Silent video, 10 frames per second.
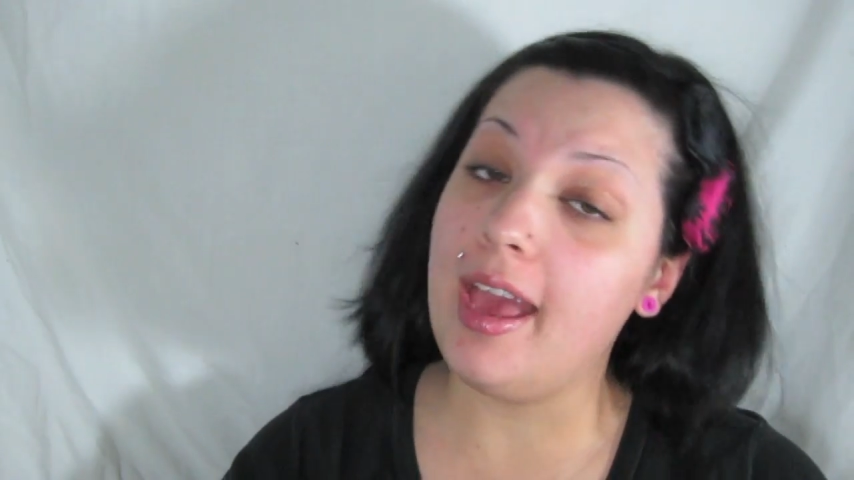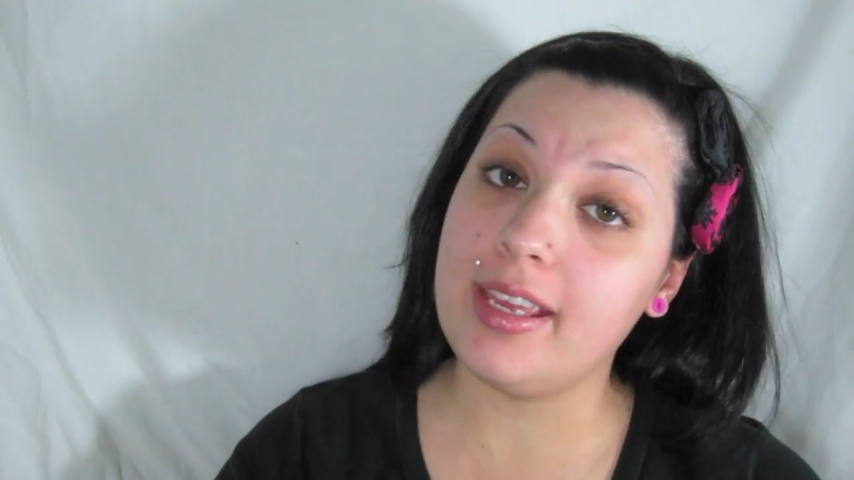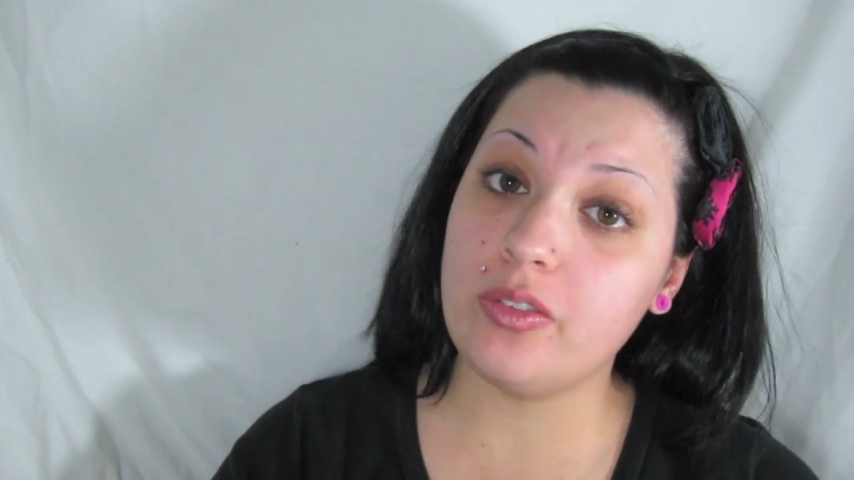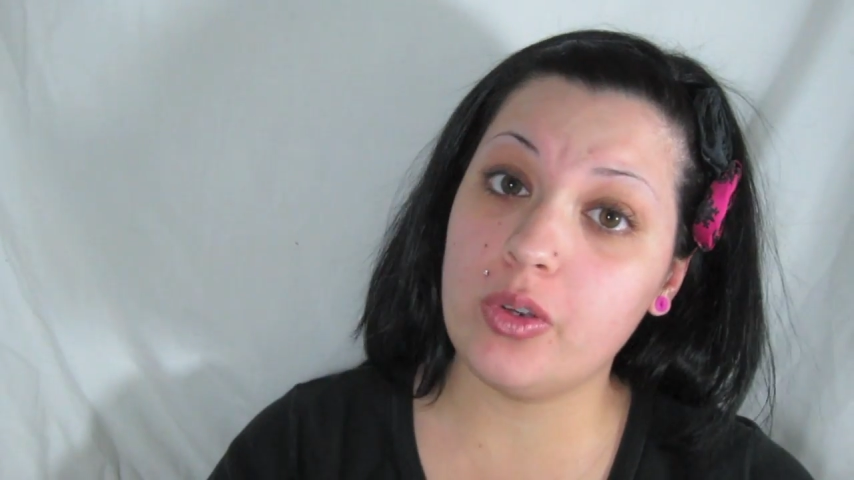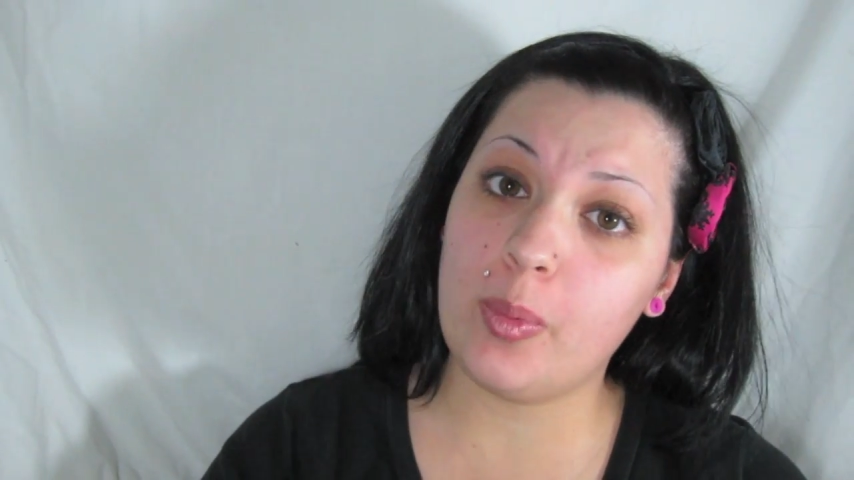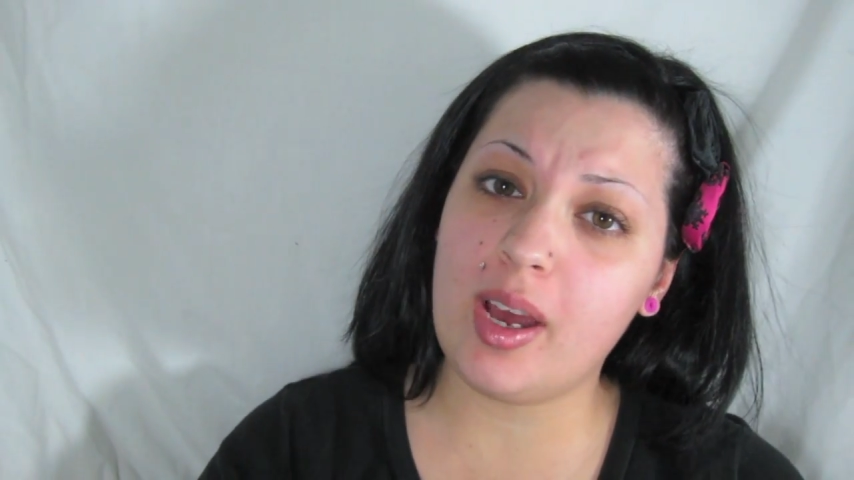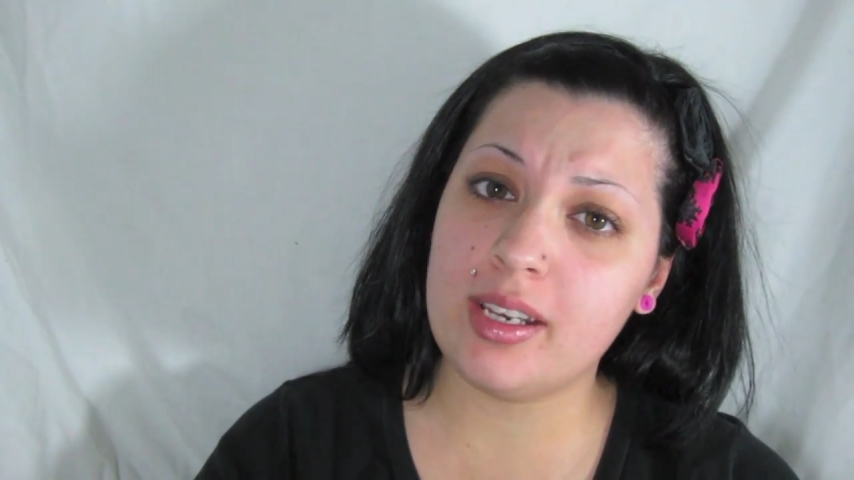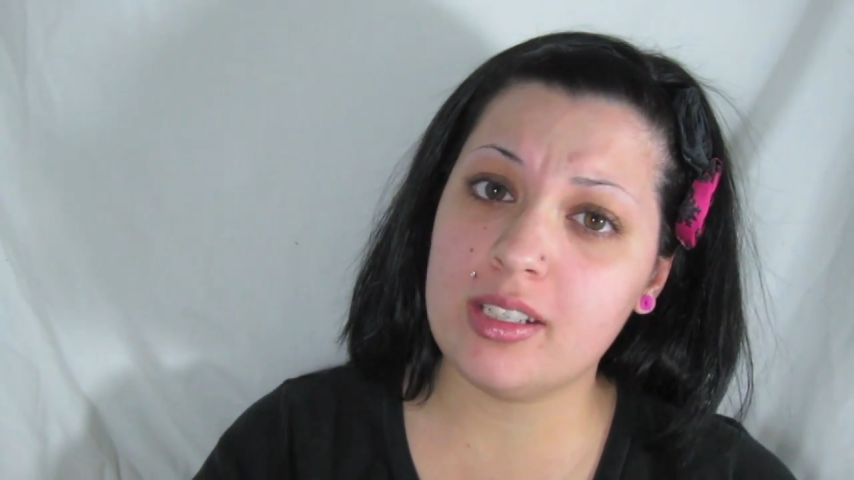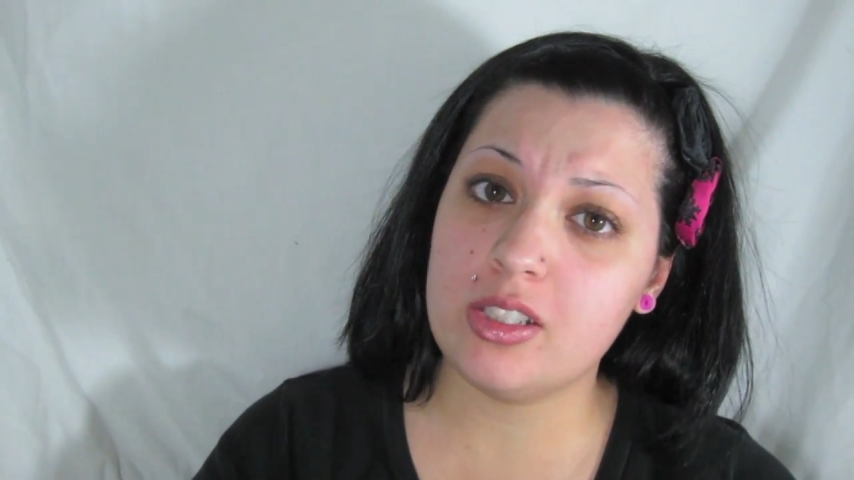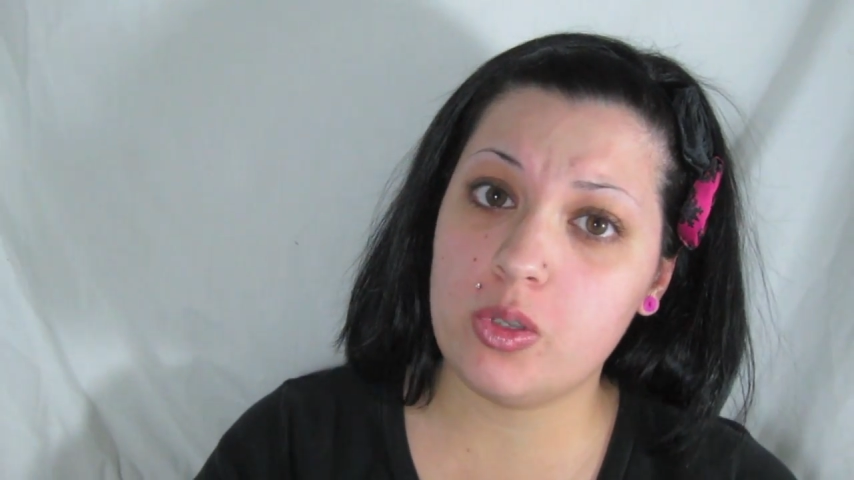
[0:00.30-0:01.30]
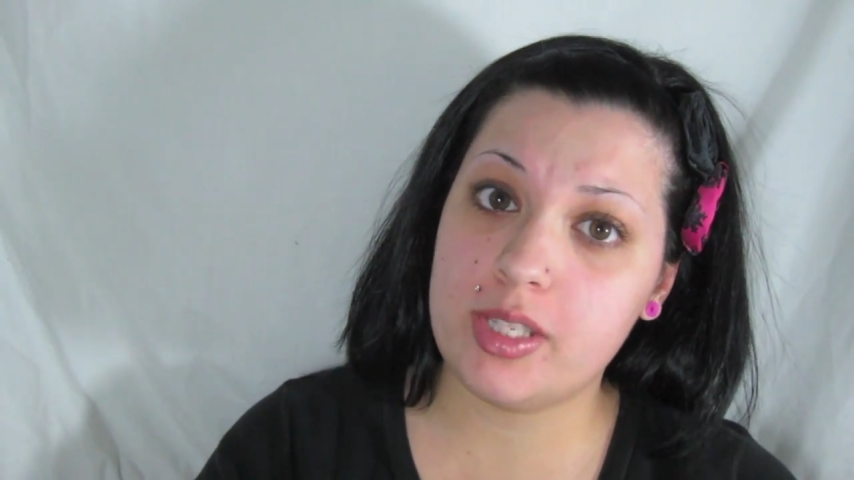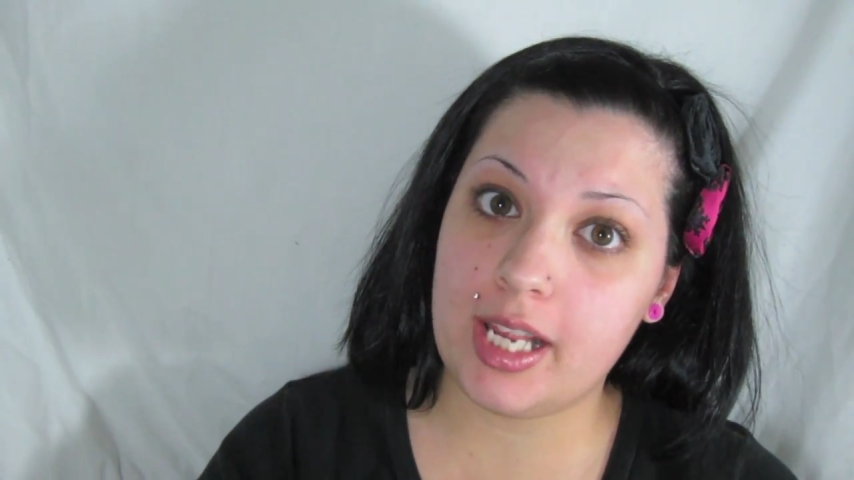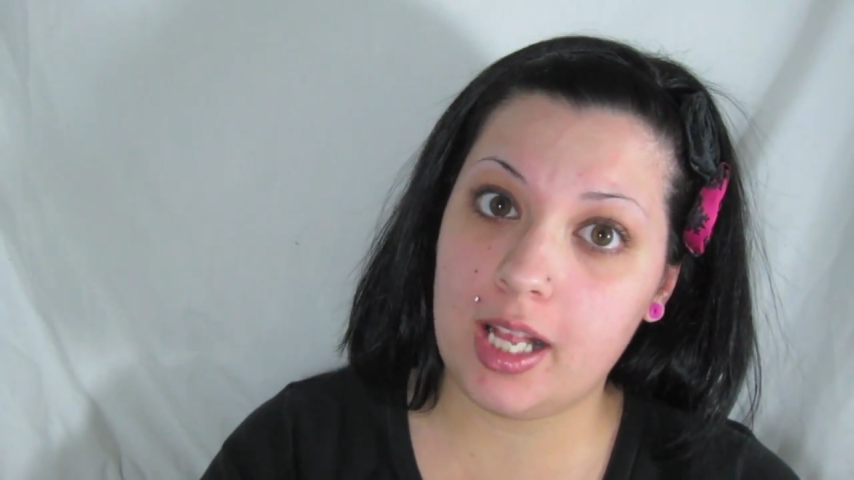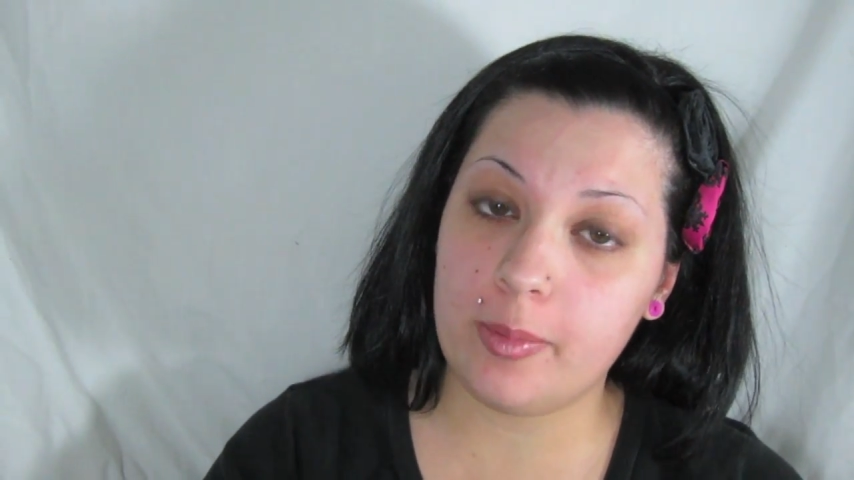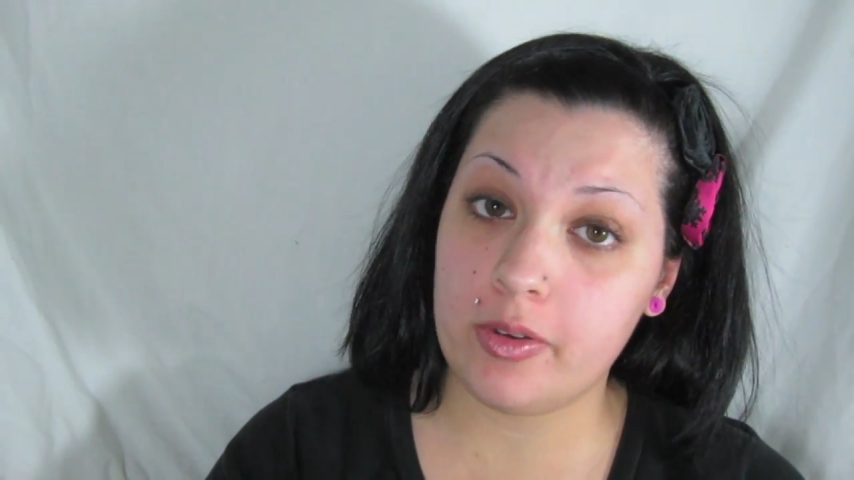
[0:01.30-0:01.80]
Hey everyone, so
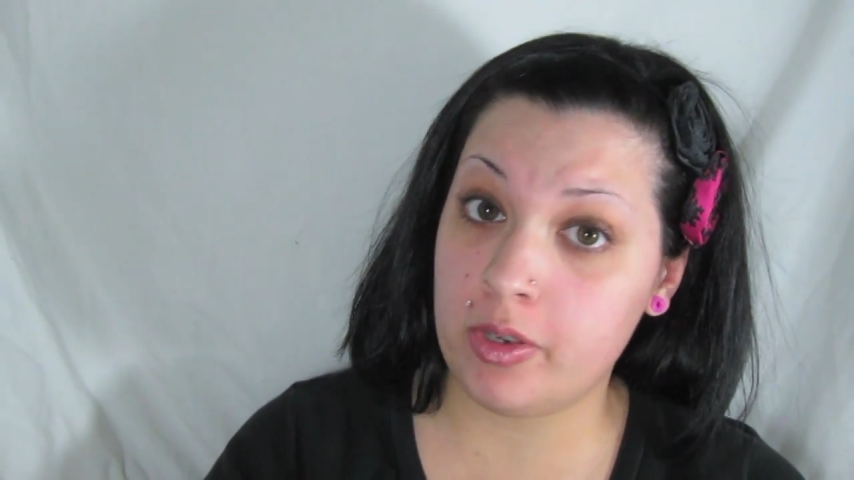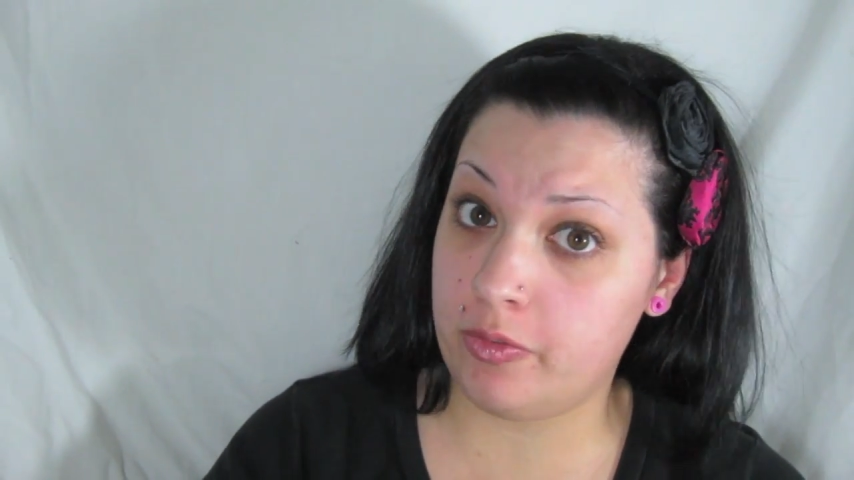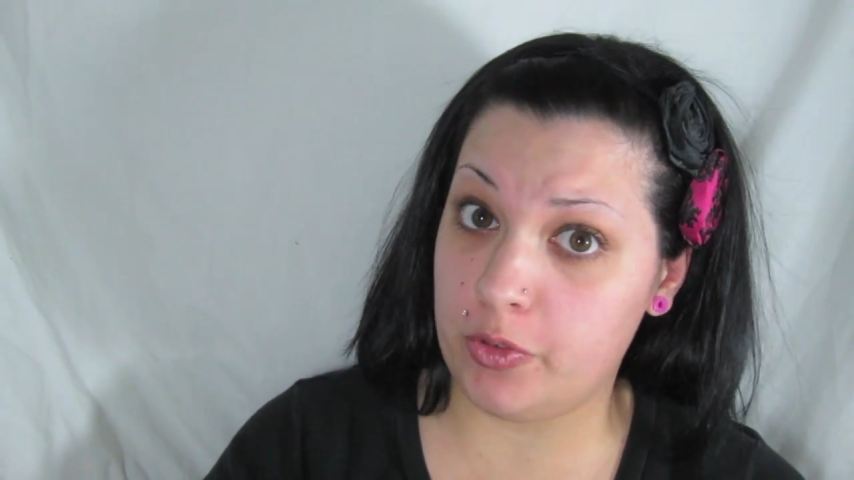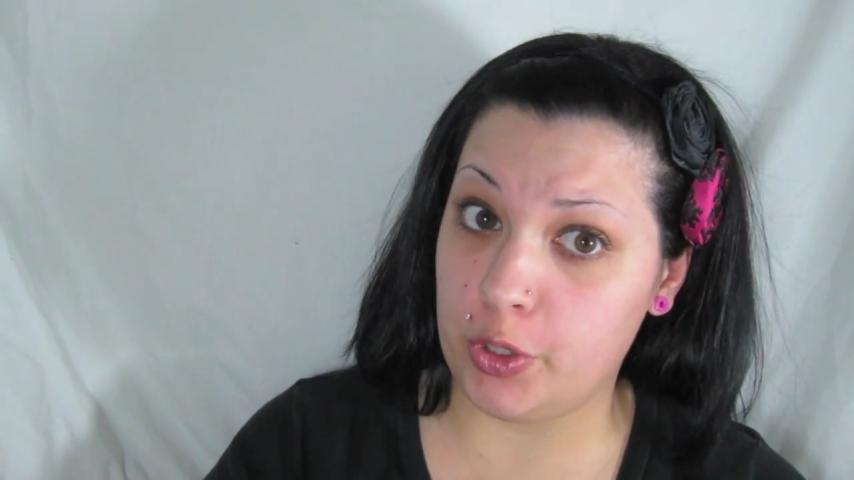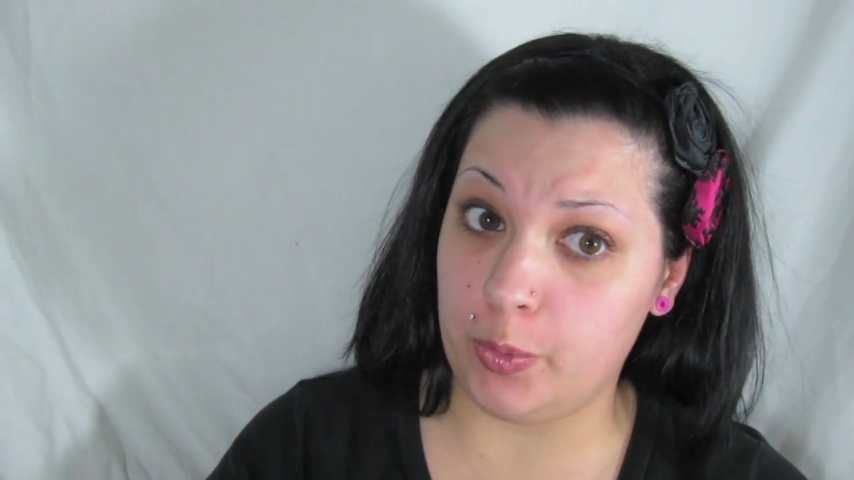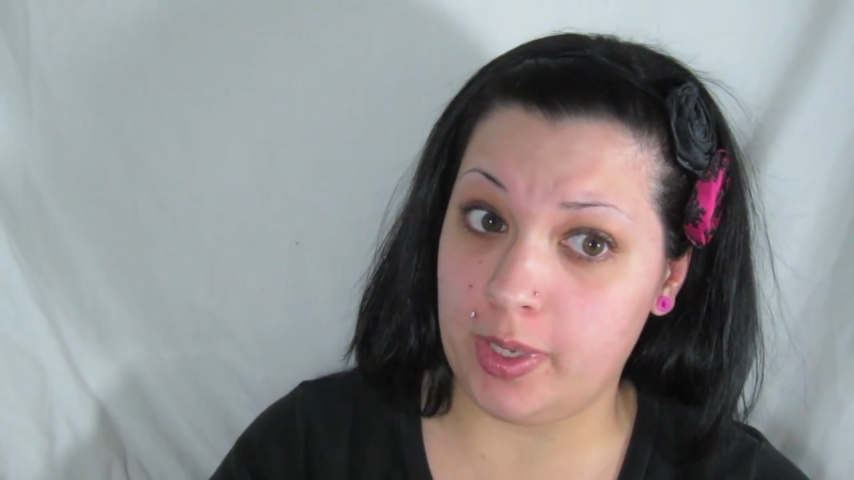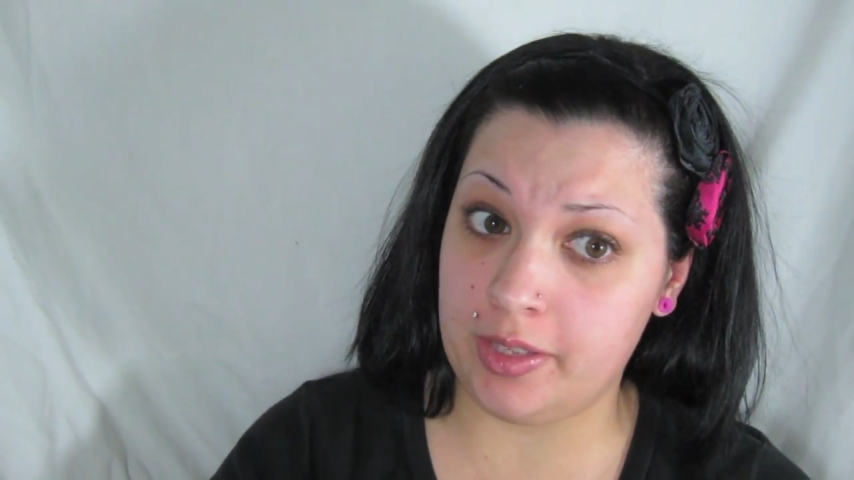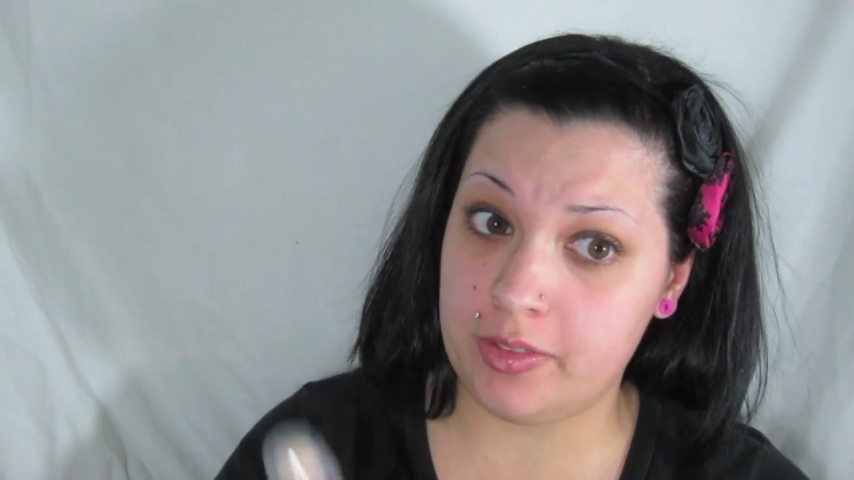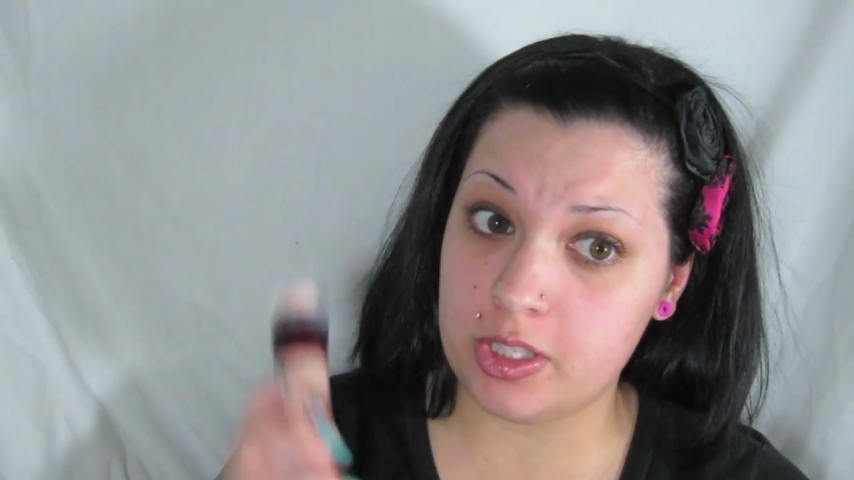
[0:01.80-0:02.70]
today I'll be reviewing